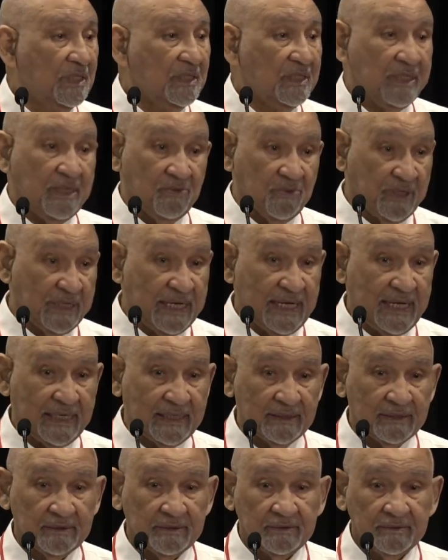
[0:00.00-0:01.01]
They were not.
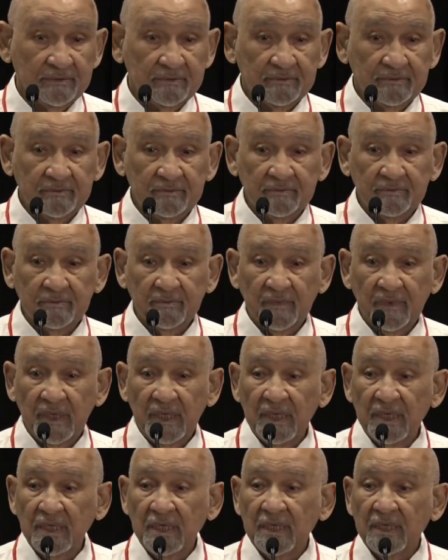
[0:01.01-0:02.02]

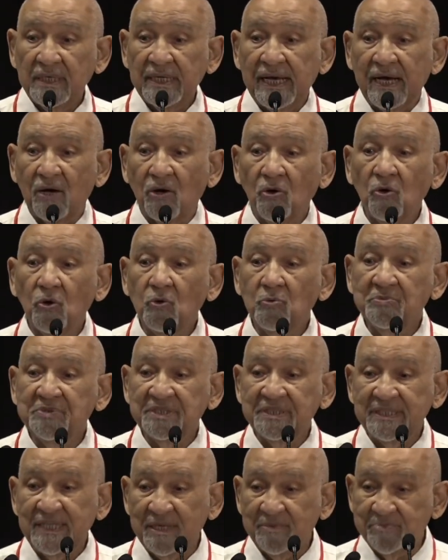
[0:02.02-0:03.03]
Now, whom
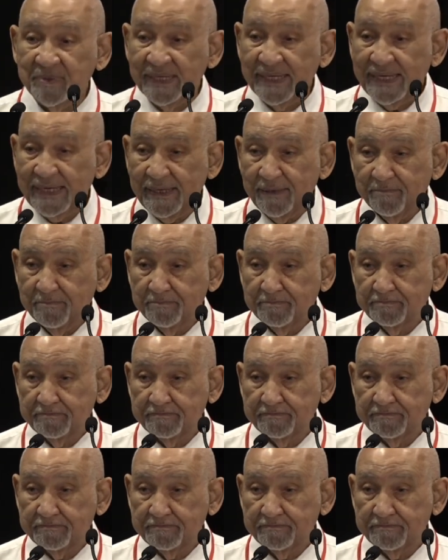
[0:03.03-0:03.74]
did they blame?